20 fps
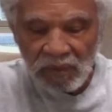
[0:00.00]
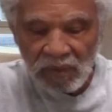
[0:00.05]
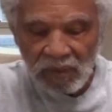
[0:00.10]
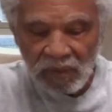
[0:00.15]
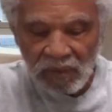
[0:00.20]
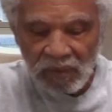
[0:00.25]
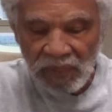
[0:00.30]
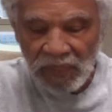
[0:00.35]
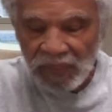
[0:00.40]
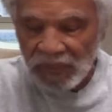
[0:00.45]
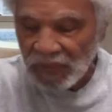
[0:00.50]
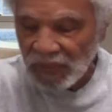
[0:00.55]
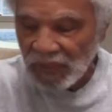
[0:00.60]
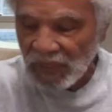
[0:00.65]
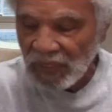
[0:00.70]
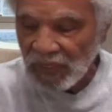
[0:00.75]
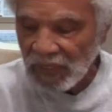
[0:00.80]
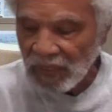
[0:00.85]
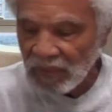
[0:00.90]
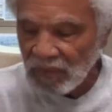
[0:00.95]
they
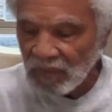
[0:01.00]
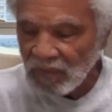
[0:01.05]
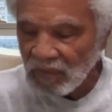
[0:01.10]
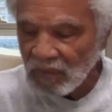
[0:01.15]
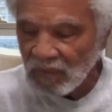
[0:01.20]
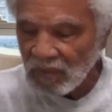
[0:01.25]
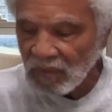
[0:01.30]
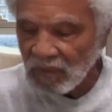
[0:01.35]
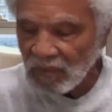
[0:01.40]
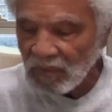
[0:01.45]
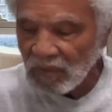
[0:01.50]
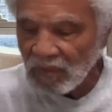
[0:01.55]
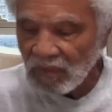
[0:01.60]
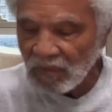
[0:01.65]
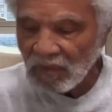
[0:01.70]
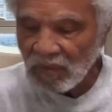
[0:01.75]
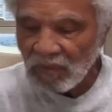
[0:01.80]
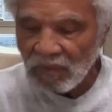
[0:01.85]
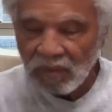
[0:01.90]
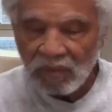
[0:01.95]
said,
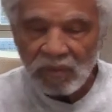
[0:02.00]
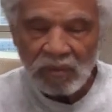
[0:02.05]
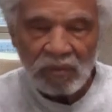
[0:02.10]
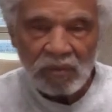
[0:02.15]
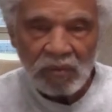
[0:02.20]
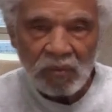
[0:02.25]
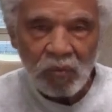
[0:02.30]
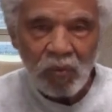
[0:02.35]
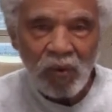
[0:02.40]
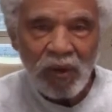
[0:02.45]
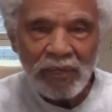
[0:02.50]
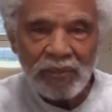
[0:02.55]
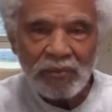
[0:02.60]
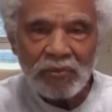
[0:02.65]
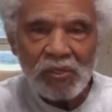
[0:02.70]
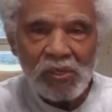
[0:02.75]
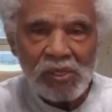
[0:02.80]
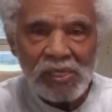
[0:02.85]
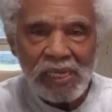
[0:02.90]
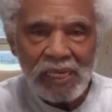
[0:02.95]
why did
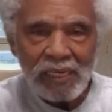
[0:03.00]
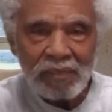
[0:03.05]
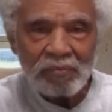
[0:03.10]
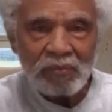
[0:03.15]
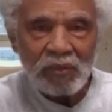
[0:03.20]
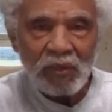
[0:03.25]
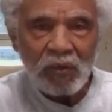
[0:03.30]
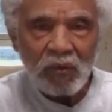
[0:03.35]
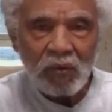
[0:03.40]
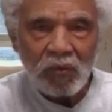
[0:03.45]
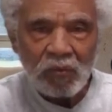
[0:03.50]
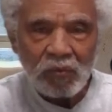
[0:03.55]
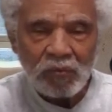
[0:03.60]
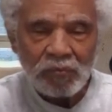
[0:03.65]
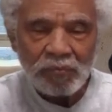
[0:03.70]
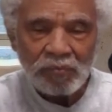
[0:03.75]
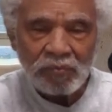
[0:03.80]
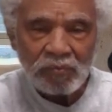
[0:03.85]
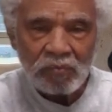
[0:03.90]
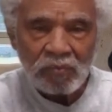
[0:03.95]
you let him go?
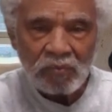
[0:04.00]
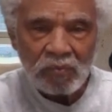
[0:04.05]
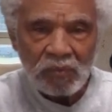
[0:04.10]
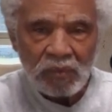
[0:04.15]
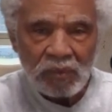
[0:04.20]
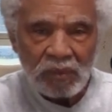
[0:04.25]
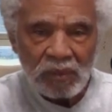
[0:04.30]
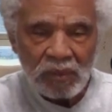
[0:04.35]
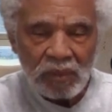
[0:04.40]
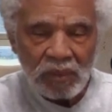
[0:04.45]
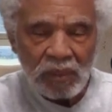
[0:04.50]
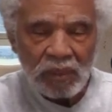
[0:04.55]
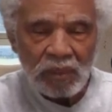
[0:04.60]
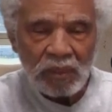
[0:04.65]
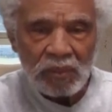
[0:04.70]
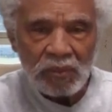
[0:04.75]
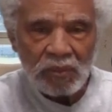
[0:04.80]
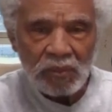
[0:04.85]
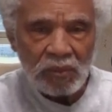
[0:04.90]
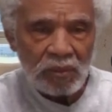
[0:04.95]
He
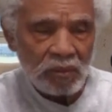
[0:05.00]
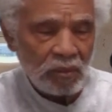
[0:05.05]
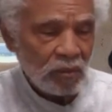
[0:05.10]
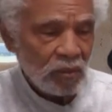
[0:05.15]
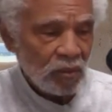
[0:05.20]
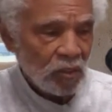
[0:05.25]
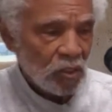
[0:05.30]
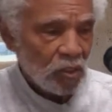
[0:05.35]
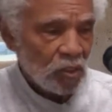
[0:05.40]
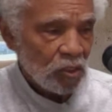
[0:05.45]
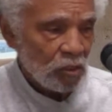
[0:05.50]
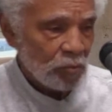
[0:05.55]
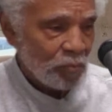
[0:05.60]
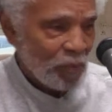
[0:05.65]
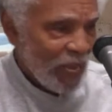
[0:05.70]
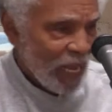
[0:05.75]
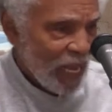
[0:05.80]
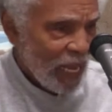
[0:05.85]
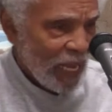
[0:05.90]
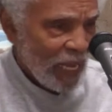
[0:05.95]
is a
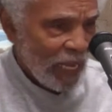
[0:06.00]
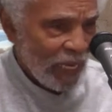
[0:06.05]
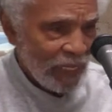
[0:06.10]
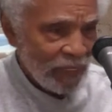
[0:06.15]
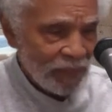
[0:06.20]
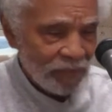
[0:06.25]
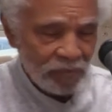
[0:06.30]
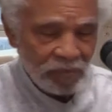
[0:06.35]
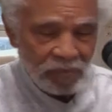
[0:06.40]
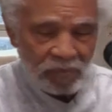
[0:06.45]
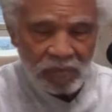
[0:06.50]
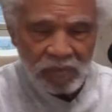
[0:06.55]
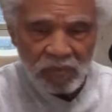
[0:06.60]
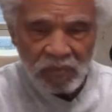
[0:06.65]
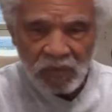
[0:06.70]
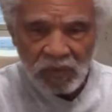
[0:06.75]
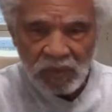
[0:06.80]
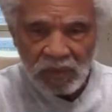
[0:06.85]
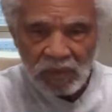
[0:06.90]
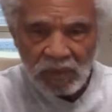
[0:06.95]
spy.
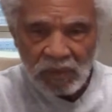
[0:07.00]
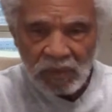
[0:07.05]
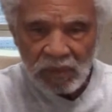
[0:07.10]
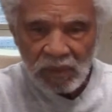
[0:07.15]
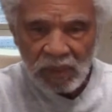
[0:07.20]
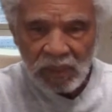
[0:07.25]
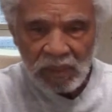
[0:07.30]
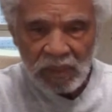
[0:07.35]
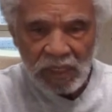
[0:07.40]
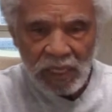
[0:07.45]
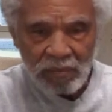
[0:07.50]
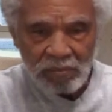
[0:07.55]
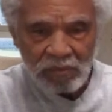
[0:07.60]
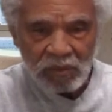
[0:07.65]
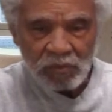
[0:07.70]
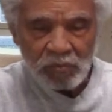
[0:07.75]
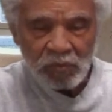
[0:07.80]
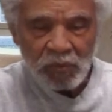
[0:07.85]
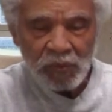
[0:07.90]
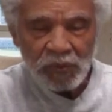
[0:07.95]
And
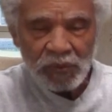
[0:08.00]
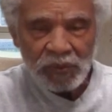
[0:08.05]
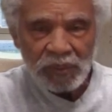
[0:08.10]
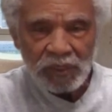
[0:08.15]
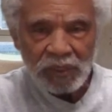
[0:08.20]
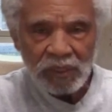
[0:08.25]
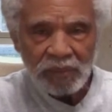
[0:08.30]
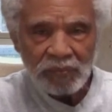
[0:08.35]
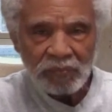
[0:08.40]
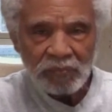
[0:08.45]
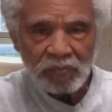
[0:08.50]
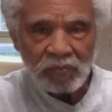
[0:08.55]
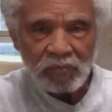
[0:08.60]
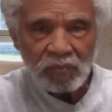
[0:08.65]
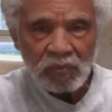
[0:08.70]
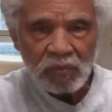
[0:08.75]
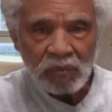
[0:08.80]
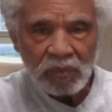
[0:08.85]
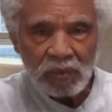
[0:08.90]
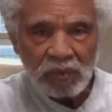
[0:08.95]
Thomas More said,
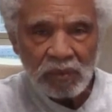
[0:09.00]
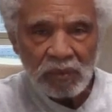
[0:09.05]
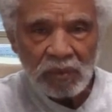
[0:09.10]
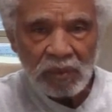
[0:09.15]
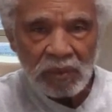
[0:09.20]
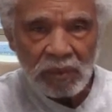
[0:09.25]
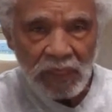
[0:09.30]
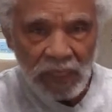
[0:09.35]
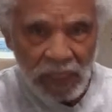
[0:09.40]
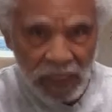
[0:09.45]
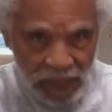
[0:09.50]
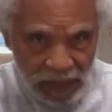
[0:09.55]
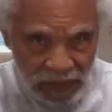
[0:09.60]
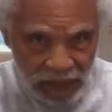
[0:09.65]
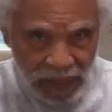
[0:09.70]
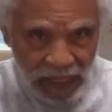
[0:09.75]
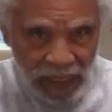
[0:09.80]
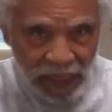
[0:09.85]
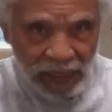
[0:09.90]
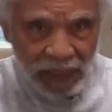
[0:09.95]
yes,
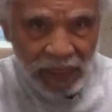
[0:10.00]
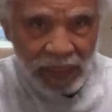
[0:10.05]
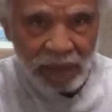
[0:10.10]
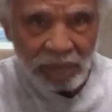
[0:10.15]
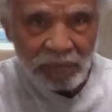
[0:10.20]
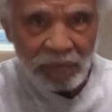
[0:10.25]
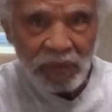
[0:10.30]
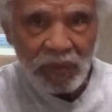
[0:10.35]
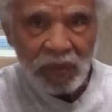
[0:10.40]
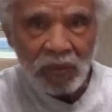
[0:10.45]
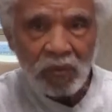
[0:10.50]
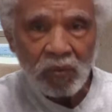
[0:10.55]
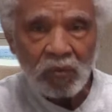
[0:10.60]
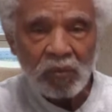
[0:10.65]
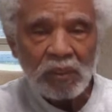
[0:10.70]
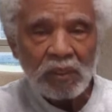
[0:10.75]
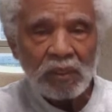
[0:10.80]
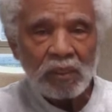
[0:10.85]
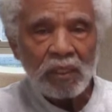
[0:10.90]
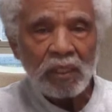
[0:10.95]
I let him go,
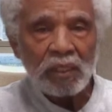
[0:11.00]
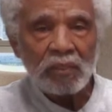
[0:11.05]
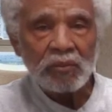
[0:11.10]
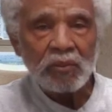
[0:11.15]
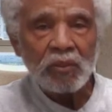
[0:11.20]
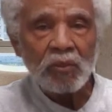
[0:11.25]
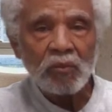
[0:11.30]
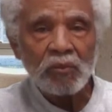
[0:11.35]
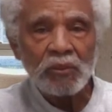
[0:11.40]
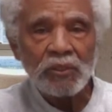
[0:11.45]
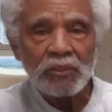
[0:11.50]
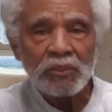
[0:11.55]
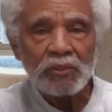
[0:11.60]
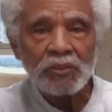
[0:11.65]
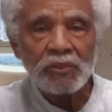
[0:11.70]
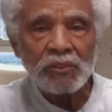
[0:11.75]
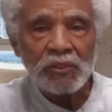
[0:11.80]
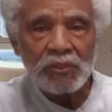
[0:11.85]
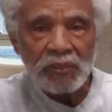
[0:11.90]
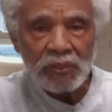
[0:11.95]
and go he
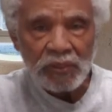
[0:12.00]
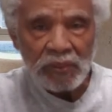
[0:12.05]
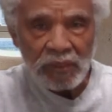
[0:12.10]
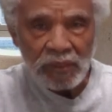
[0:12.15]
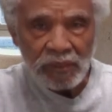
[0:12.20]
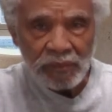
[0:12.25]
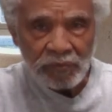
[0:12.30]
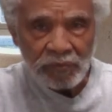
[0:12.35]
should,